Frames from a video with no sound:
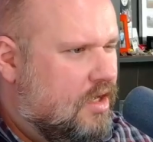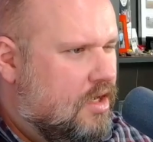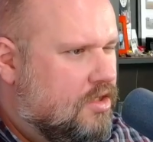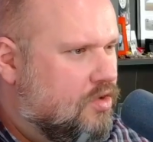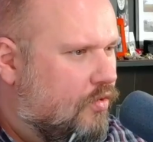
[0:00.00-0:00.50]

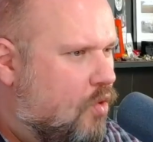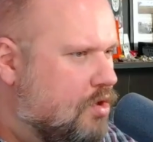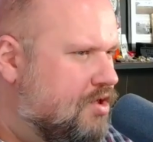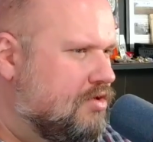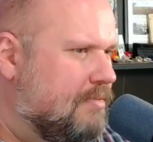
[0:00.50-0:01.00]
So, of
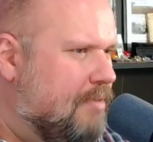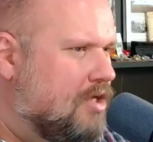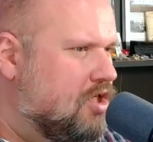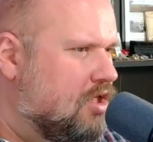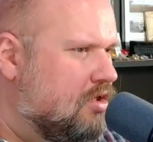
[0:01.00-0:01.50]
course, there's a
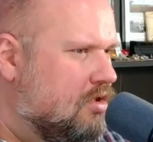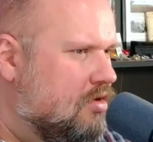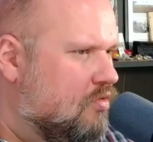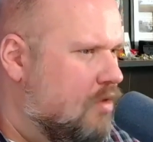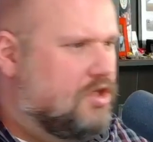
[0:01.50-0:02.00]
budget
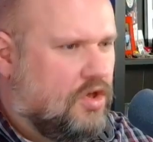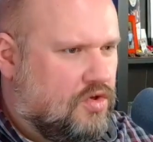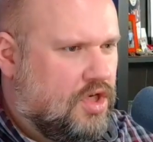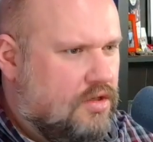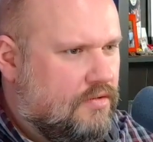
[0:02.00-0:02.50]

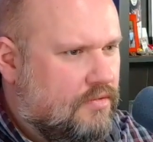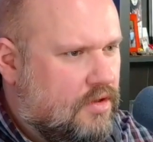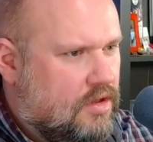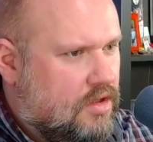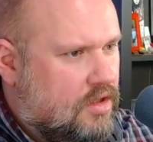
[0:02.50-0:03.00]
resolution
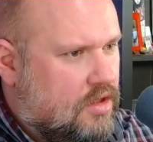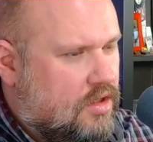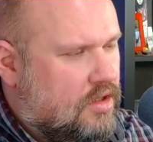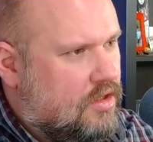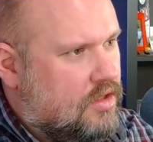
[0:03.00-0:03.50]

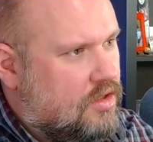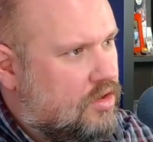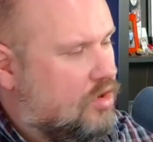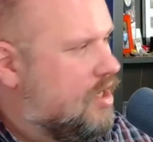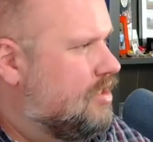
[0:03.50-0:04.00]

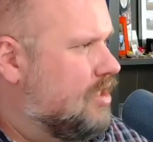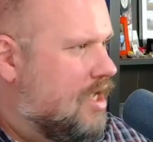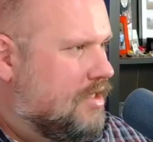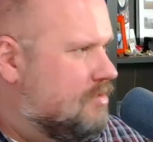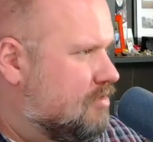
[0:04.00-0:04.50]
looking to
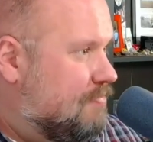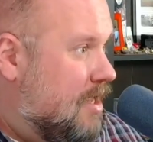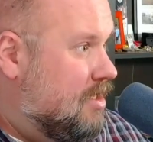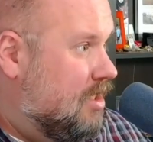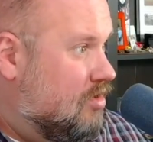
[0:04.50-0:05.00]
cut some
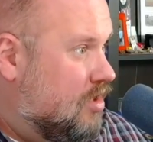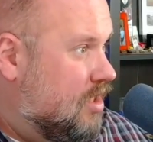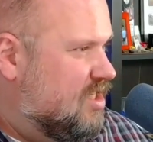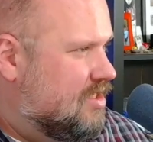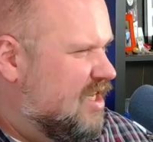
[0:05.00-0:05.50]
spending,
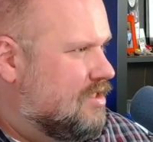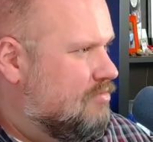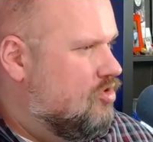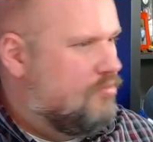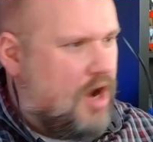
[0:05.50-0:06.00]
looking to set
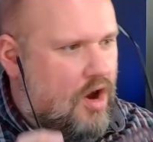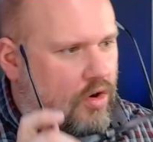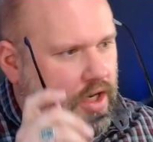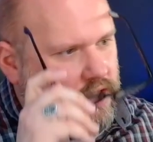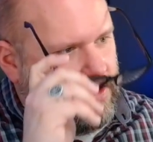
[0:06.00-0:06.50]
some new
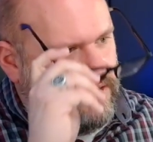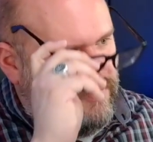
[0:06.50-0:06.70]
priorities.